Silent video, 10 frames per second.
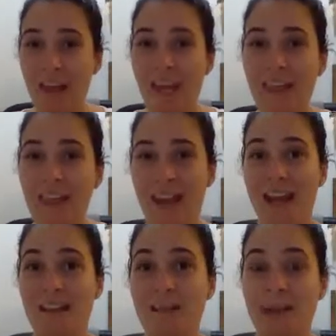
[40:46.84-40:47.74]
in the
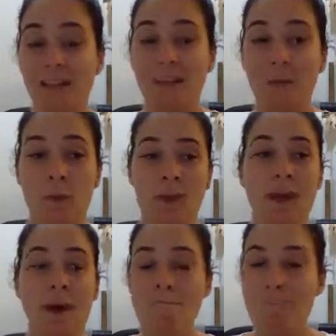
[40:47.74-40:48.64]
next month with
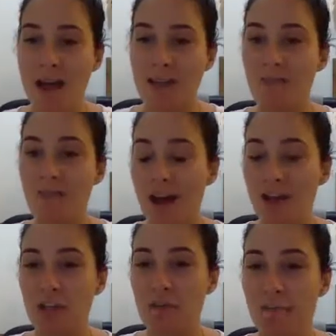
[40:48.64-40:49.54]
that massive
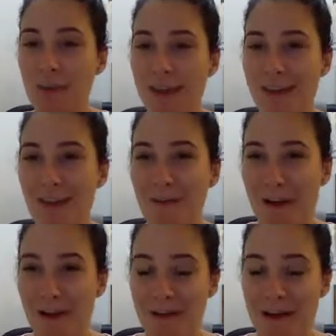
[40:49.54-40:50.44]
action being at the
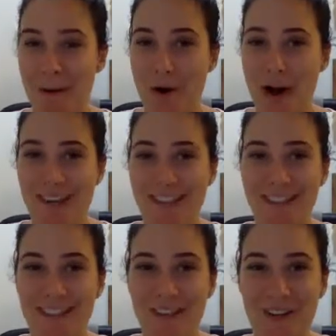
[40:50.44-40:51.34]
front of our mind.
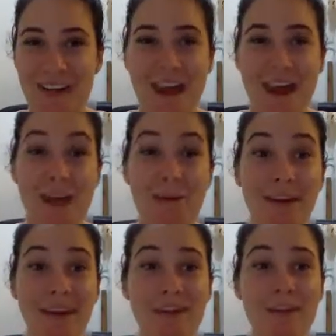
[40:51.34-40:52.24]
So
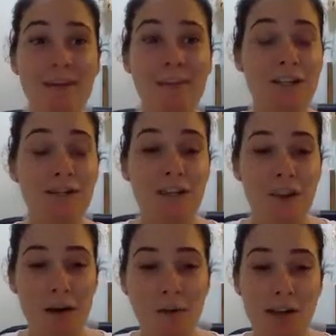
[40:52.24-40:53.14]
anyway, thank you so much for your
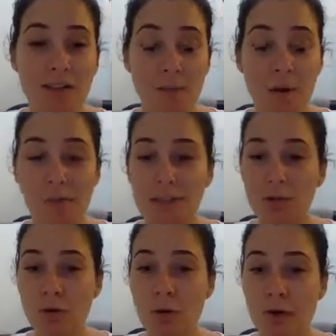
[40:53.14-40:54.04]
time, guys. I'll pop this
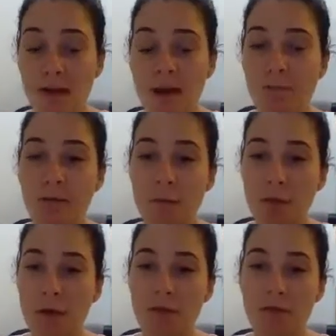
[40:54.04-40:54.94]
recording up
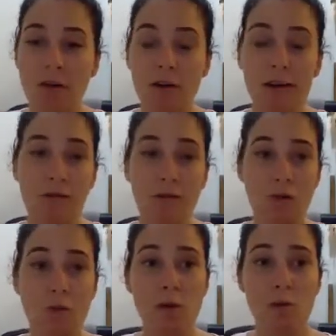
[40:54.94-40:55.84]
tomorrow. So if you
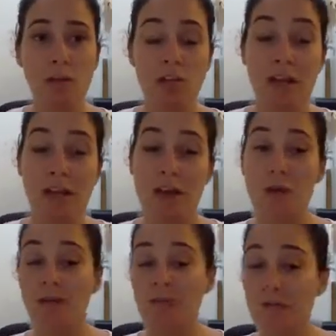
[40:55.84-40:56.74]
do want to watch it again,
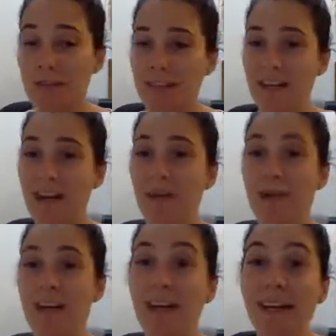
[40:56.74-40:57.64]
or if you missed any of
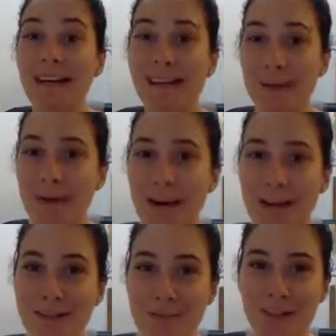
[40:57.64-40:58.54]
it, keep your
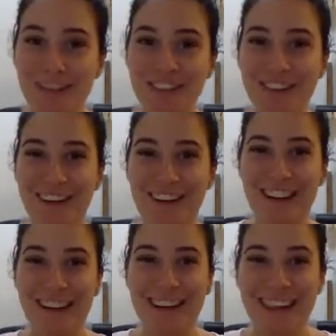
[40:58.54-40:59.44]
eyes peeled. All
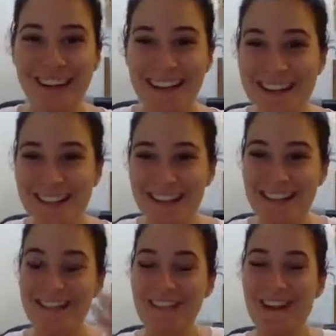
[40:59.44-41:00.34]
right. See
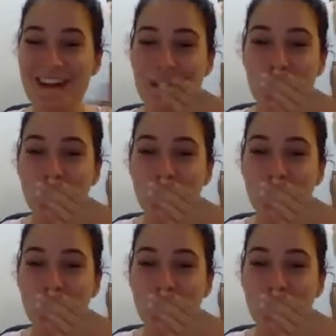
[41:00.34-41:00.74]
you soon, guys.